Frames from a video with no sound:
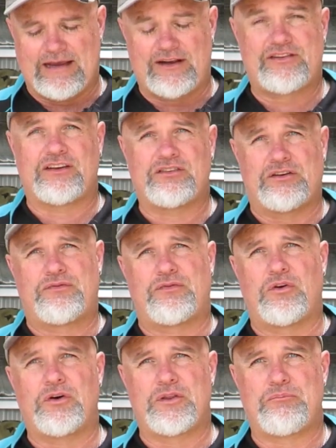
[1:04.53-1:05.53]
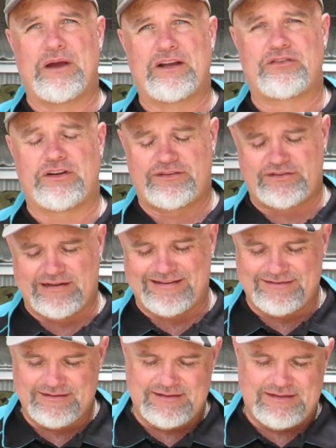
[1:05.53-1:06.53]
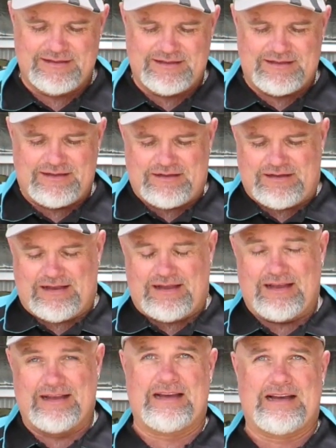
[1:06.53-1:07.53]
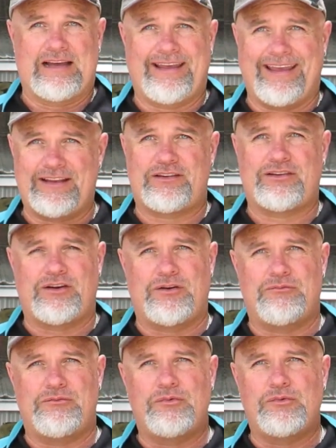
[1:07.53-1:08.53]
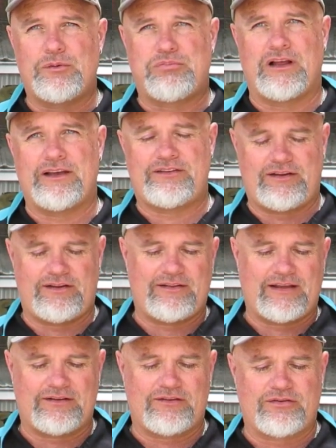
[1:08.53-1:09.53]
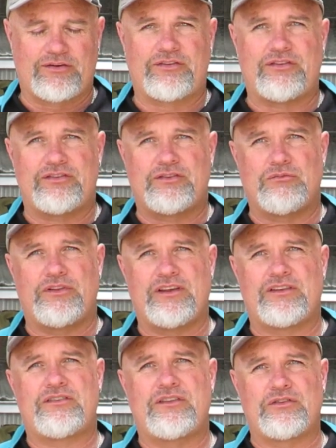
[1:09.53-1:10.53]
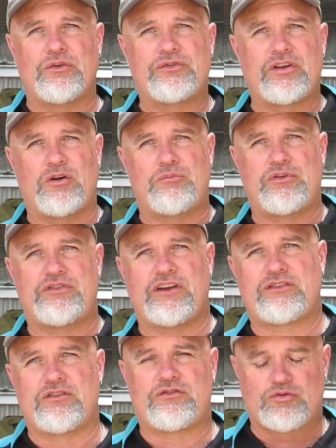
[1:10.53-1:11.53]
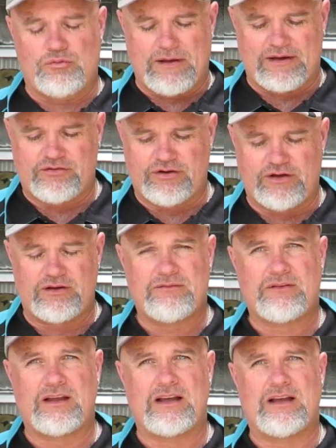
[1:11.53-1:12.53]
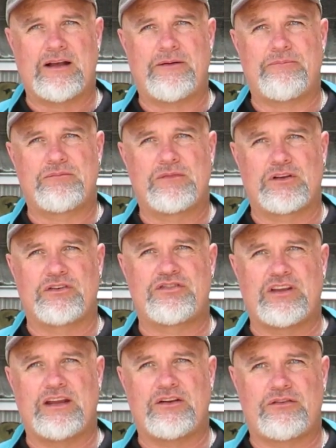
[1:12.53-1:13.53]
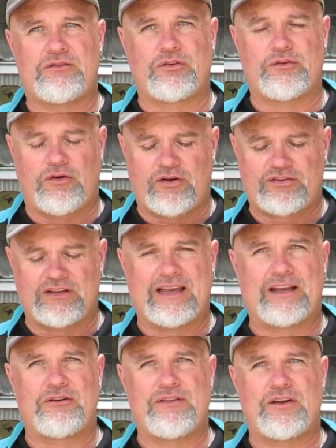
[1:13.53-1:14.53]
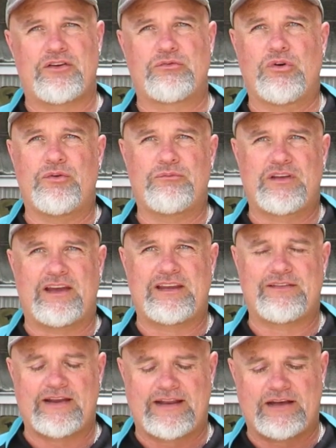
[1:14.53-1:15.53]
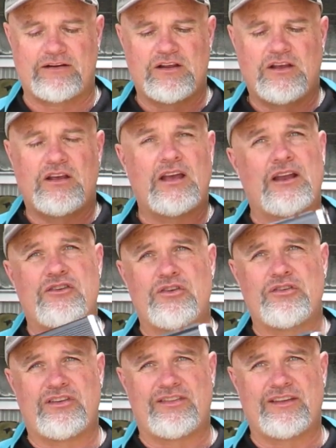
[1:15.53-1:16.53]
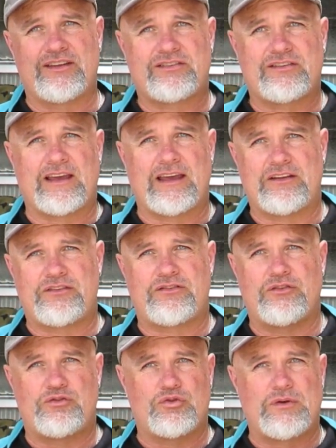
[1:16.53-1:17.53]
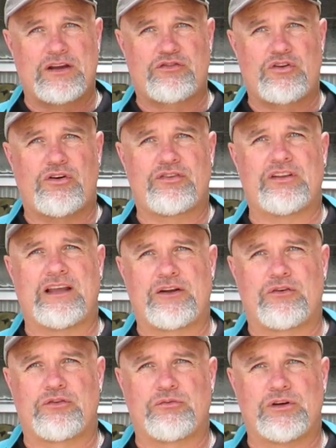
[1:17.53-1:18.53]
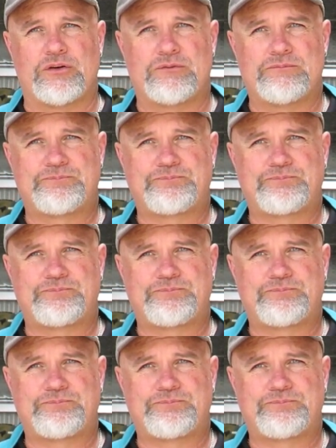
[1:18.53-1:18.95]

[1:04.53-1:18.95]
and it's actually fried the battery. So hence I'm replacing that sort of system with this. There's also a Projecta dual battery, like a standard sort of isolator in there as well. I'm taking that out and using this as the dual battery isolator as well.